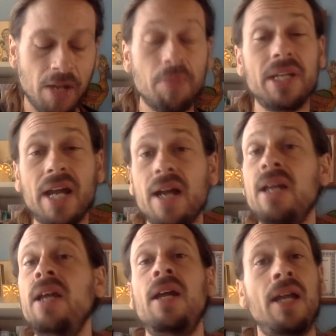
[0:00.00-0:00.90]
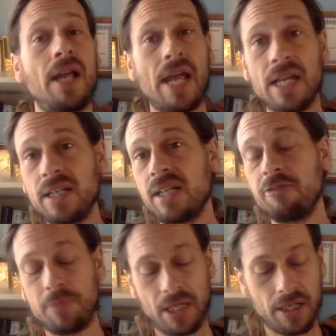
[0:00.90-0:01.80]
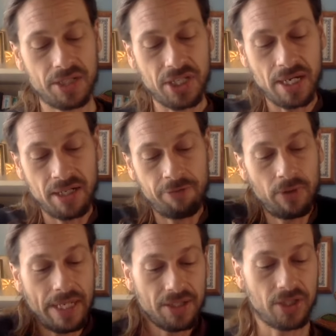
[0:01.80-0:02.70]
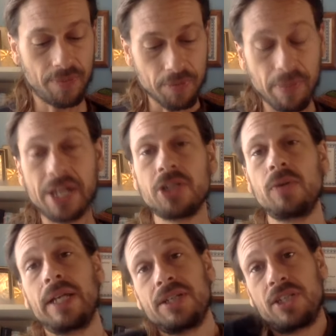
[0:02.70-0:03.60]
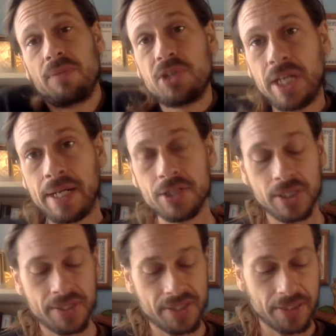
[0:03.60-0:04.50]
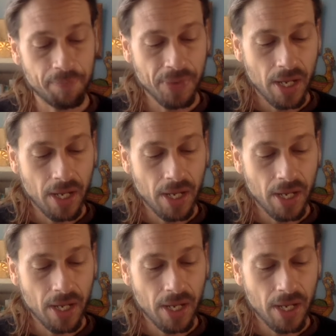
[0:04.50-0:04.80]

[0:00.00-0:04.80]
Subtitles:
But yeah, ending of marriage, ending of relationships, major relationship changes,